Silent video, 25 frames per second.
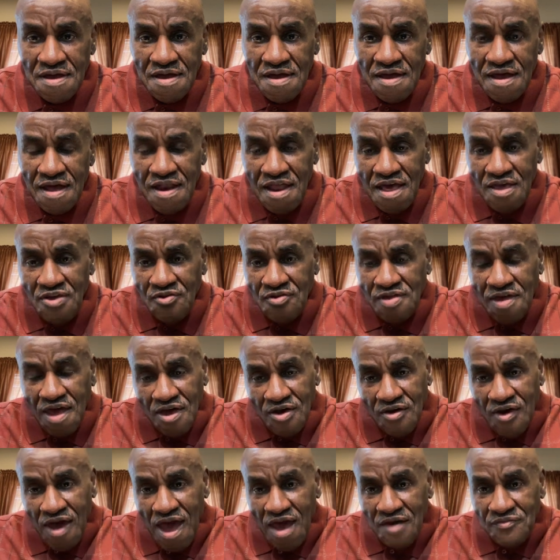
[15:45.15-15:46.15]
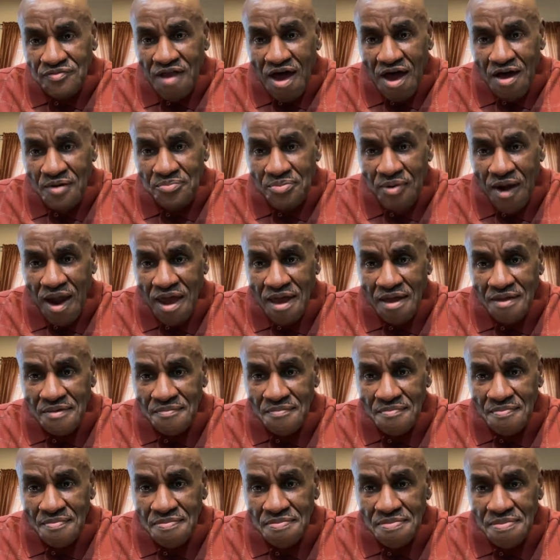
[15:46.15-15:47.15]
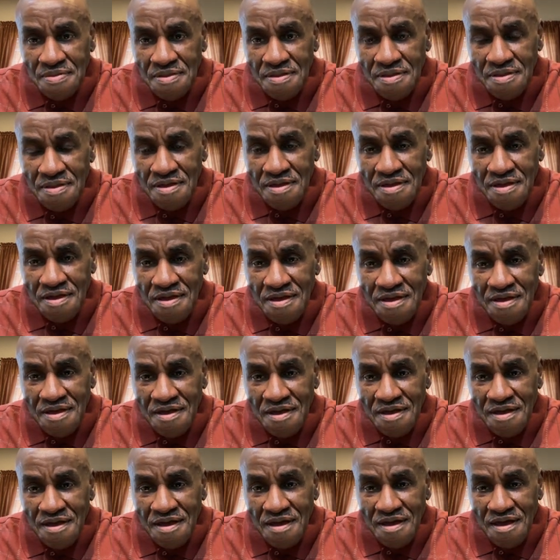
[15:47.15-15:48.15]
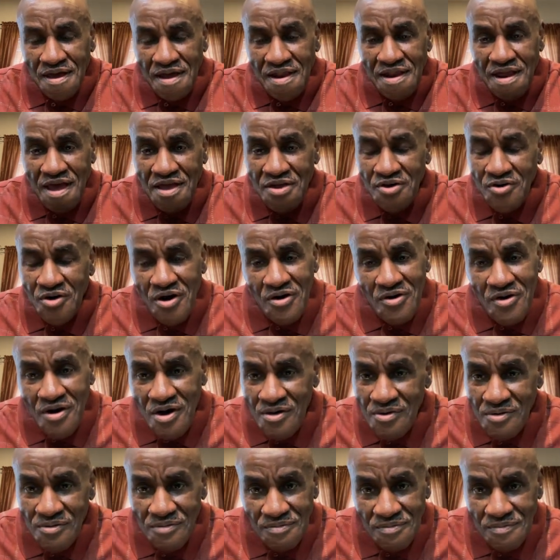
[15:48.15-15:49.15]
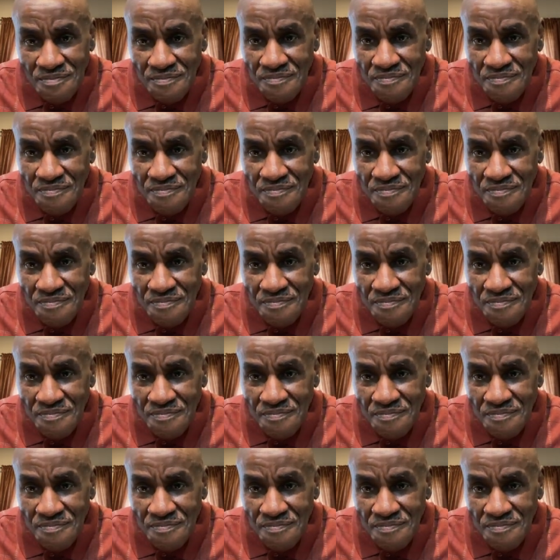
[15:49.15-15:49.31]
And then you take your half an hour break. And then you go home.